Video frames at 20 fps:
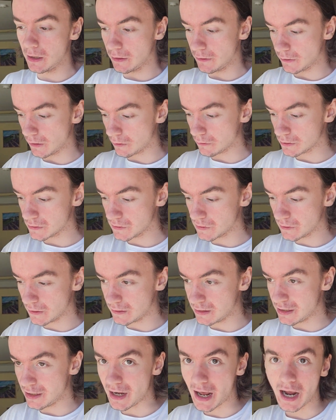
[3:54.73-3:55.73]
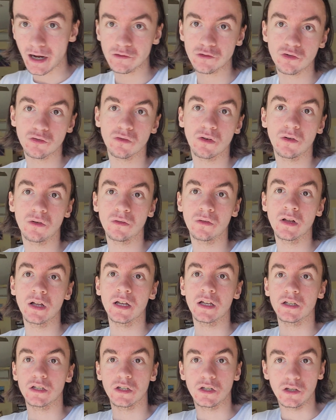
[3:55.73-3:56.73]
There is a natural
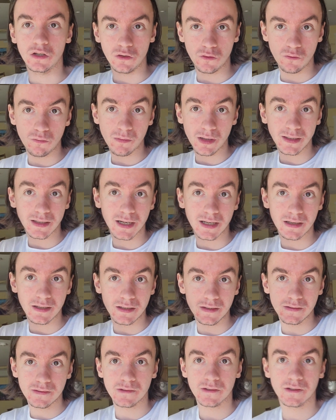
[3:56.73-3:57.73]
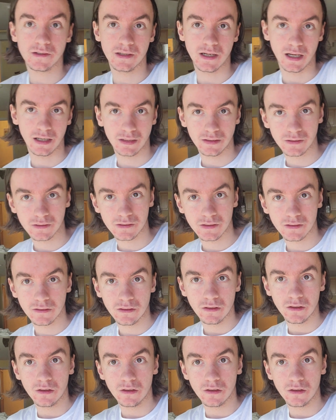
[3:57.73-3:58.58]
human instinct